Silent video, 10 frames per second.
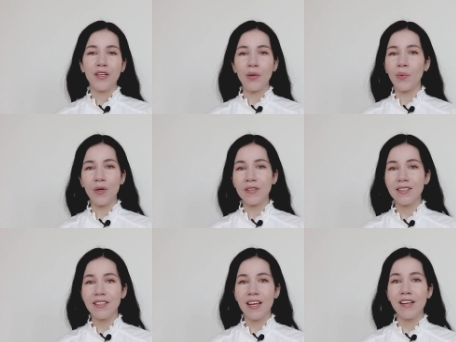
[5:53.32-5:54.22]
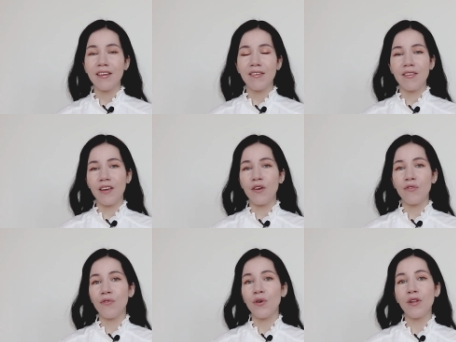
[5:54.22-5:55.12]
you won't stay there
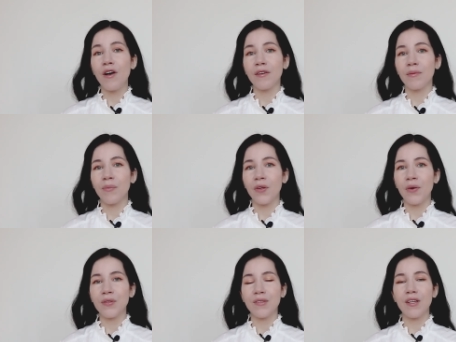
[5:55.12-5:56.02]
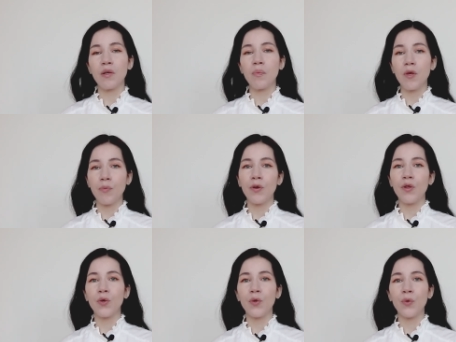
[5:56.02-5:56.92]
for long, because there are
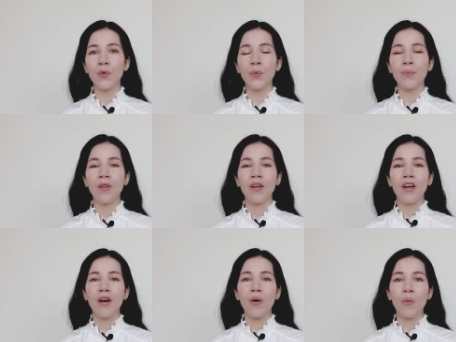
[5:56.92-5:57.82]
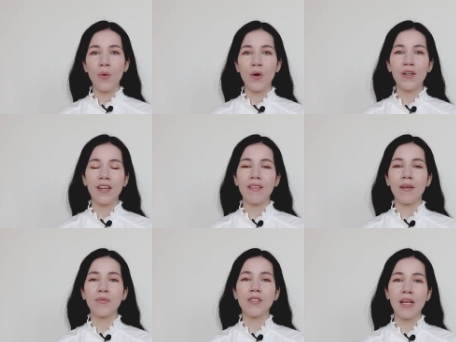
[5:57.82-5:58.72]
people who work at
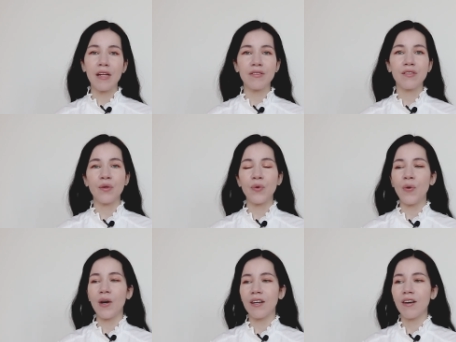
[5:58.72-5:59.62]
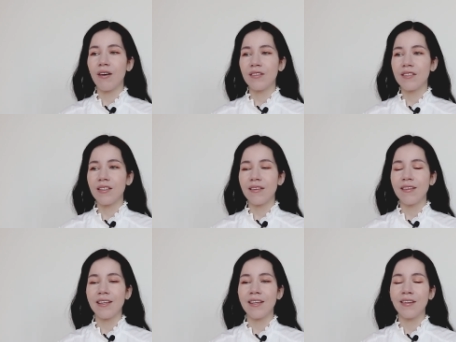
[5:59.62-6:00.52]
themselves, who are
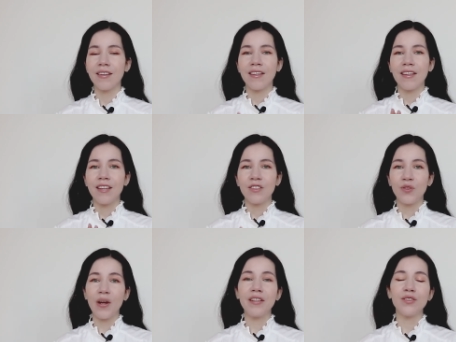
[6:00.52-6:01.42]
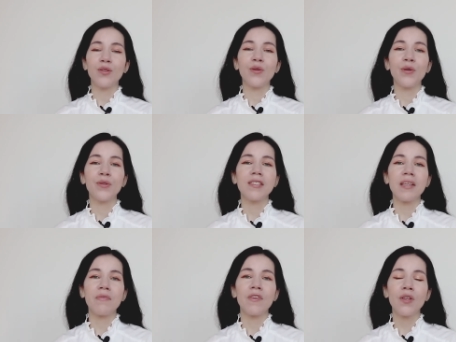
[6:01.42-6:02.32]
constantly trying to learn
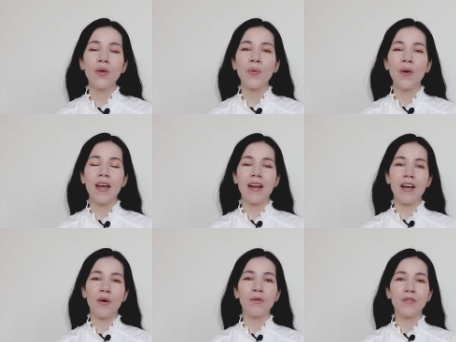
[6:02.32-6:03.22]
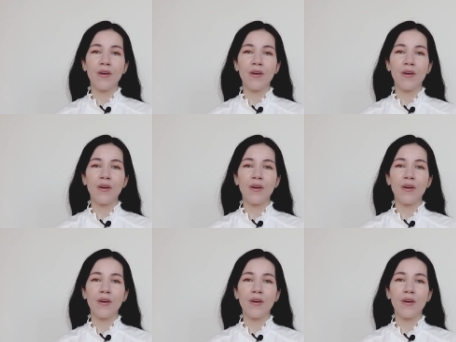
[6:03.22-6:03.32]
something new. And I also